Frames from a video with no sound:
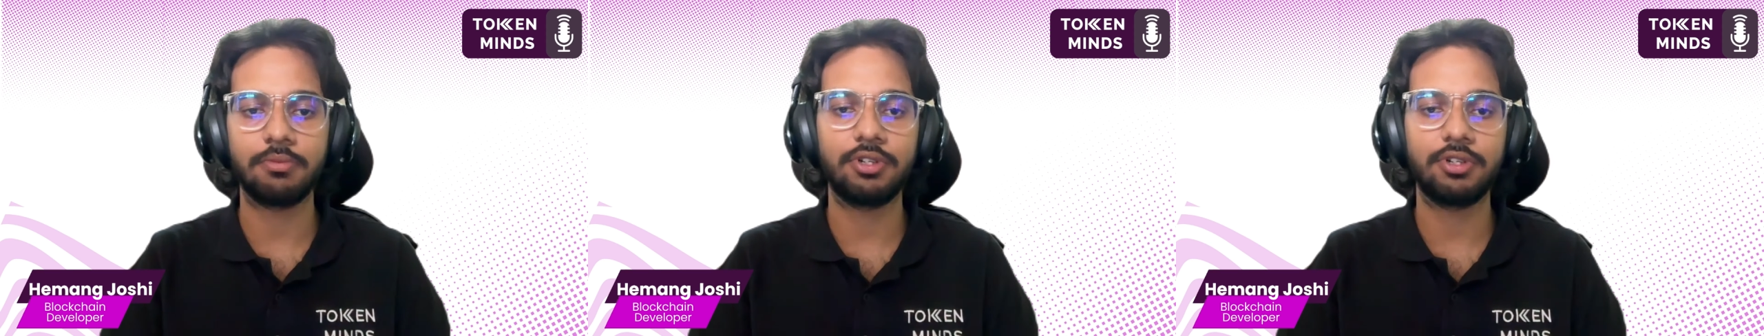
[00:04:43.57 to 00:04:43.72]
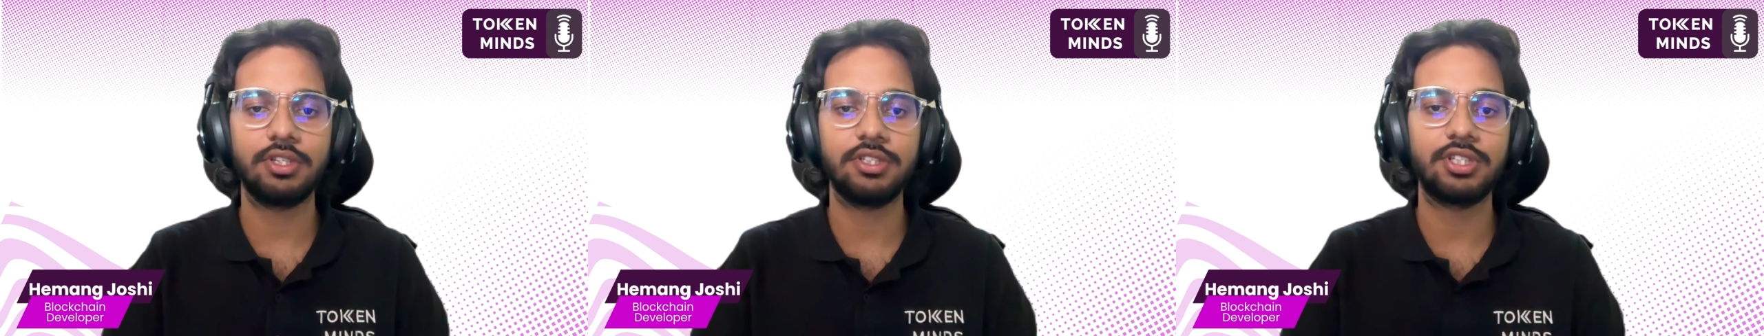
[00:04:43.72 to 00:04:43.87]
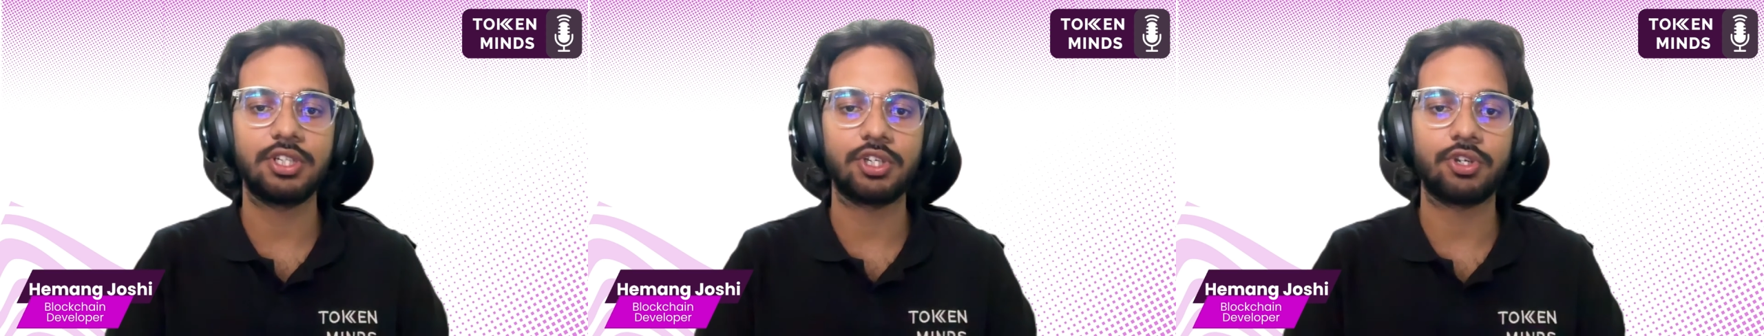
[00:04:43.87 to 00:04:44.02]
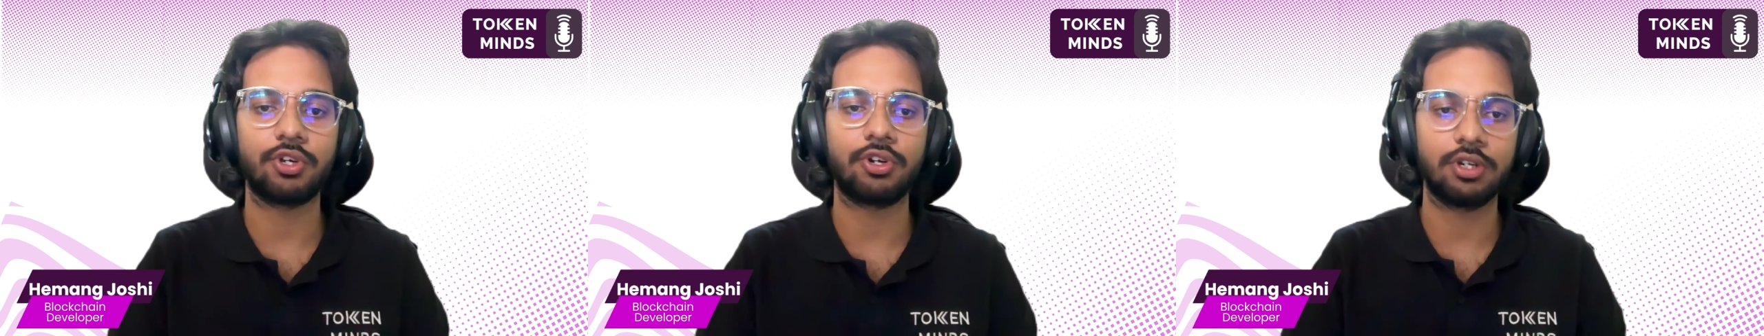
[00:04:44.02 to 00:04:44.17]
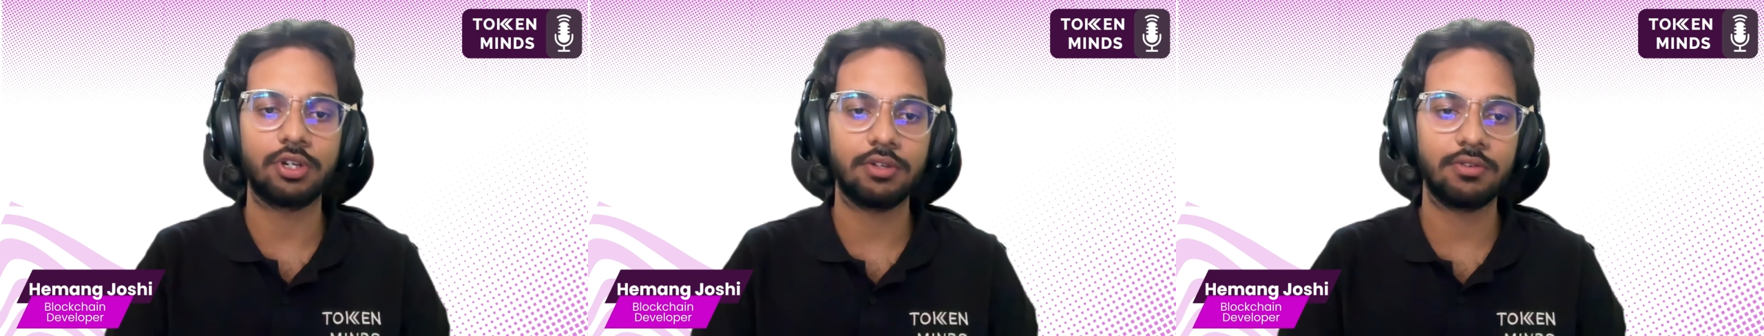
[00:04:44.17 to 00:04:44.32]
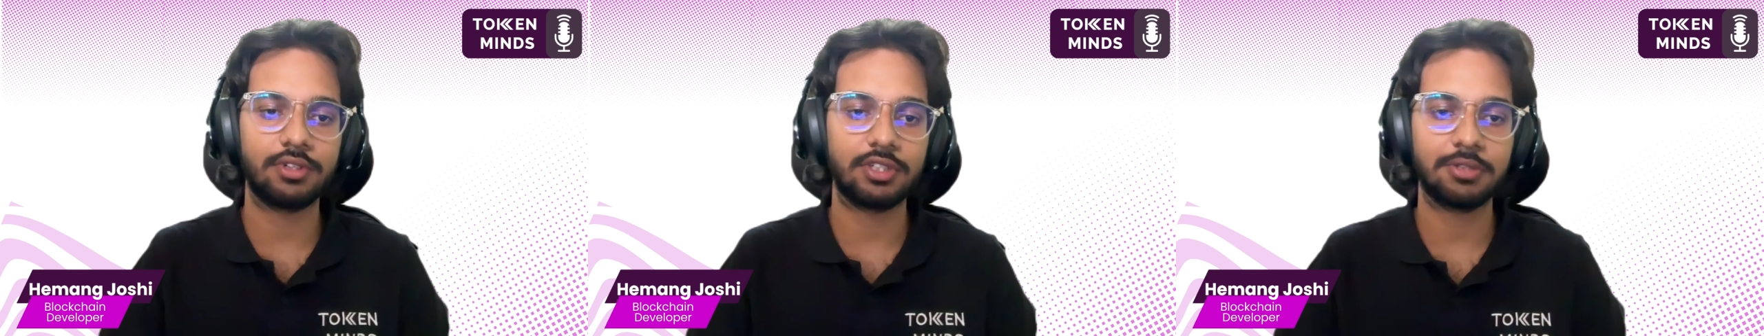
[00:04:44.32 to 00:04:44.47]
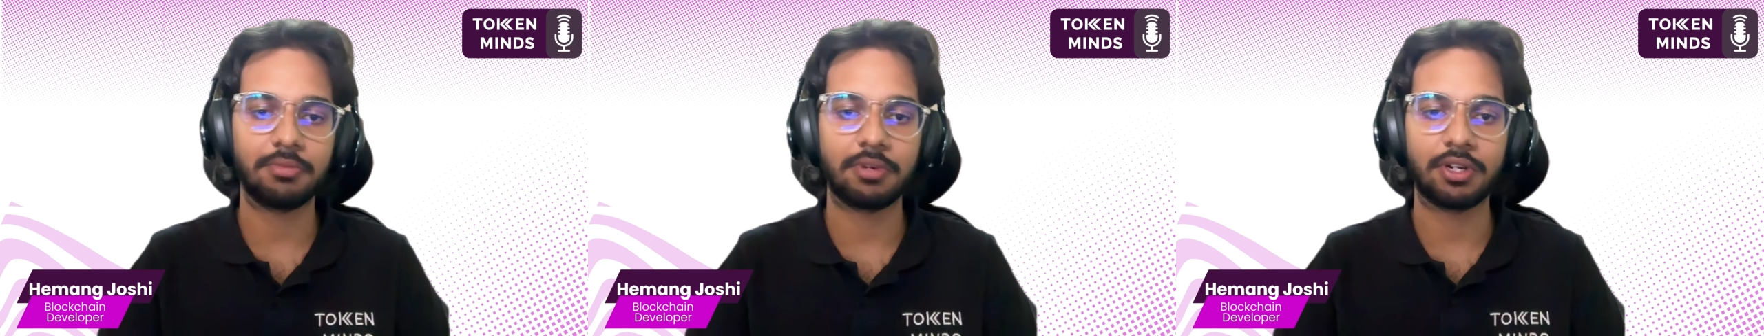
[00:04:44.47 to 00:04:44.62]
about the security
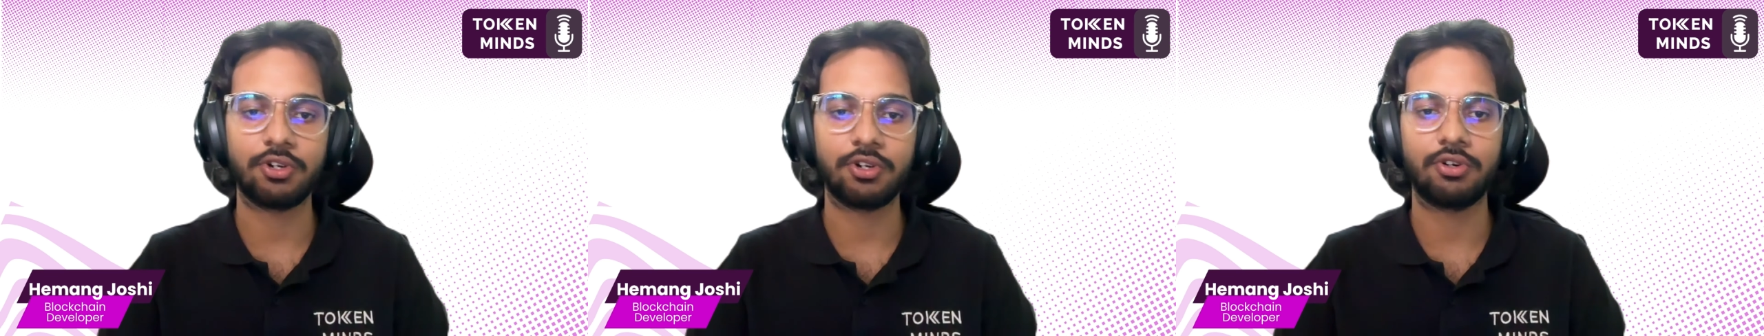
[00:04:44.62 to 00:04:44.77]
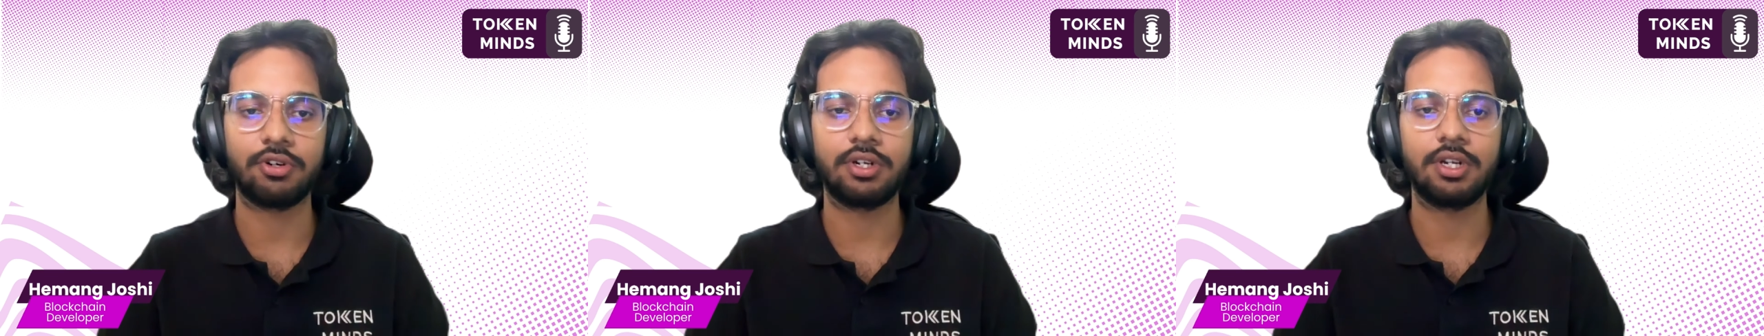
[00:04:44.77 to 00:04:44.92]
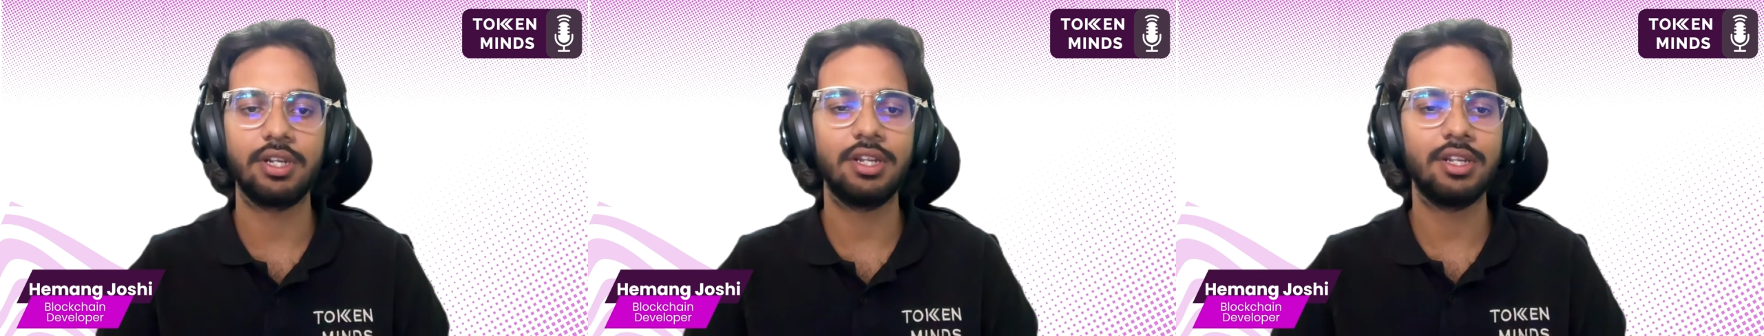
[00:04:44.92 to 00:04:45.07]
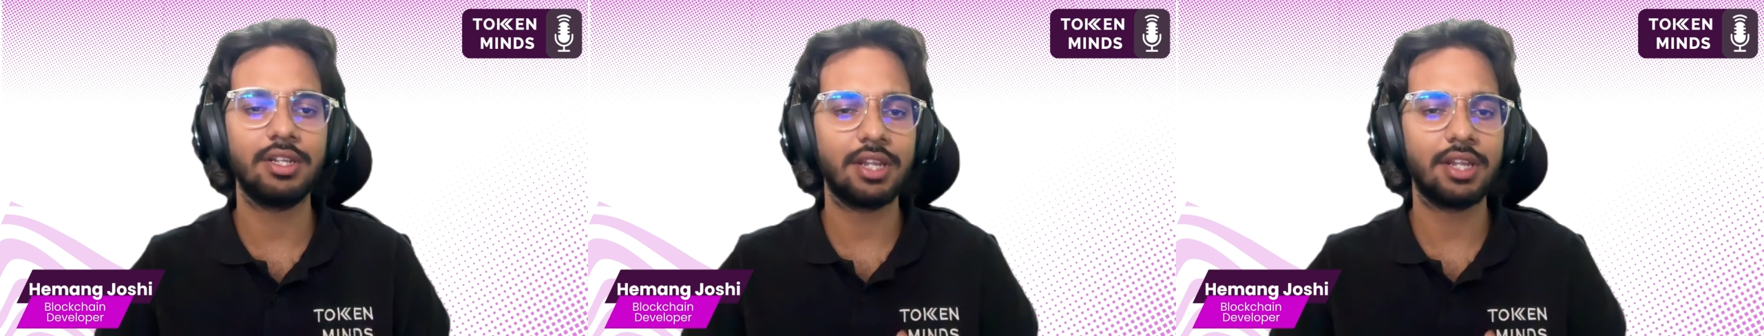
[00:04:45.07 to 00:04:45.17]
of the smart contract,